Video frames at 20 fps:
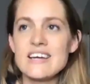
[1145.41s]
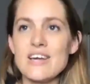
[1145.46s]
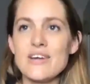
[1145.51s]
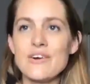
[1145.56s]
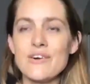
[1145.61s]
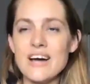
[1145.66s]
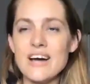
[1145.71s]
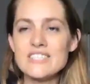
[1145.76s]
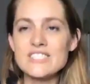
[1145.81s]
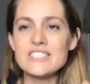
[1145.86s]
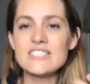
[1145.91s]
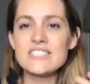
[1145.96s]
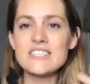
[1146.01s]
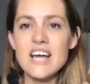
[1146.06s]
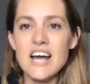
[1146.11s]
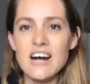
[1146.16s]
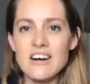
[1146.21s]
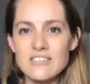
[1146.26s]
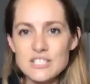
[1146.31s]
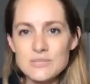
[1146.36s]
you know, I just
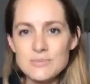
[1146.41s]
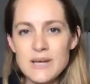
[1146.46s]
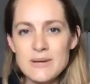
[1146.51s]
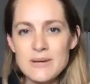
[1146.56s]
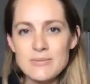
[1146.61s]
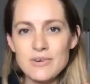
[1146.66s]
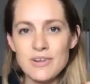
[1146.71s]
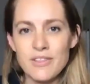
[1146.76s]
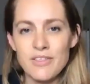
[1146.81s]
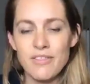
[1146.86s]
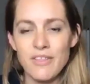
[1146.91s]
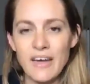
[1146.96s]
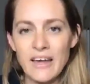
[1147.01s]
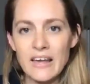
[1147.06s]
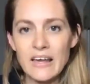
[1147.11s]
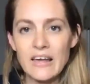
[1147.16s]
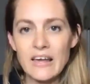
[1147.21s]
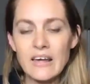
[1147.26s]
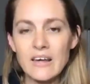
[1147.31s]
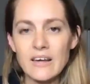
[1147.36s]
encourage people to
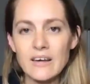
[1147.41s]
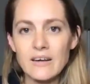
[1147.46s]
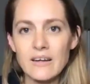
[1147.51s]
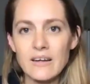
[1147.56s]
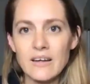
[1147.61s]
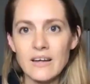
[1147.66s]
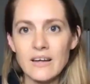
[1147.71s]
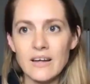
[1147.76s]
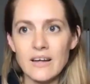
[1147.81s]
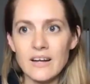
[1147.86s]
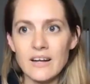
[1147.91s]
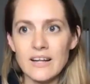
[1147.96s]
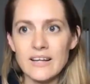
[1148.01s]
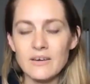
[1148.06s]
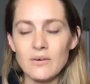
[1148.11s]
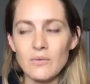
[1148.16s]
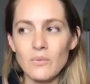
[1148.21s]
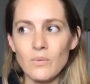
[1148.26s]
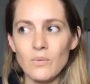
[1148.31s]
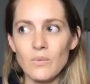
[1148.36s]
think, like,